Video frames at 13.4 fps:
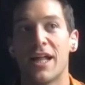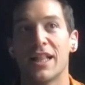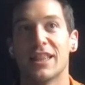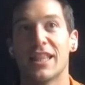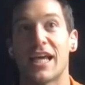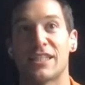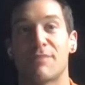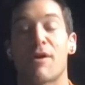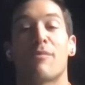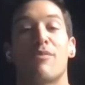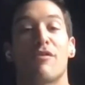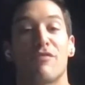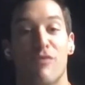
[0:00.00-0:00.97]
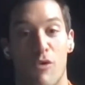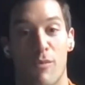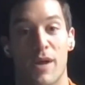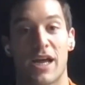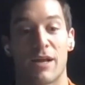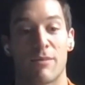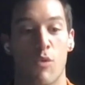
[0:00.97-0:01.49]
less about
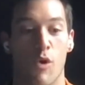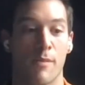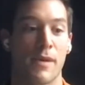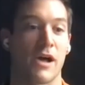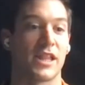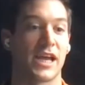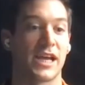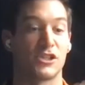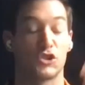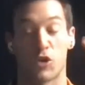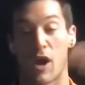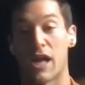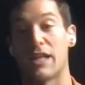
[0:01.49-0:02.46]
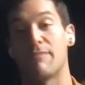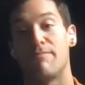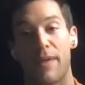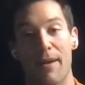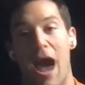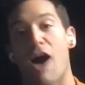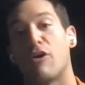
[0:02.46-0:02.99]
performing and more about like trying to
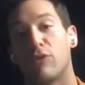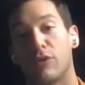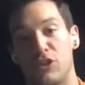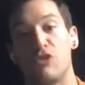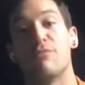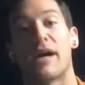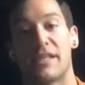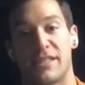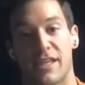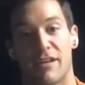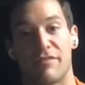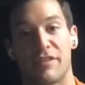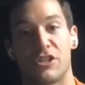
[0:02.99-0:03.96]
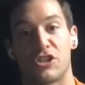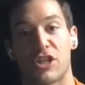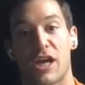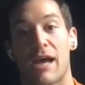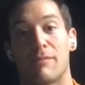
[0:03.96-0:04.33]
outdo myself each time,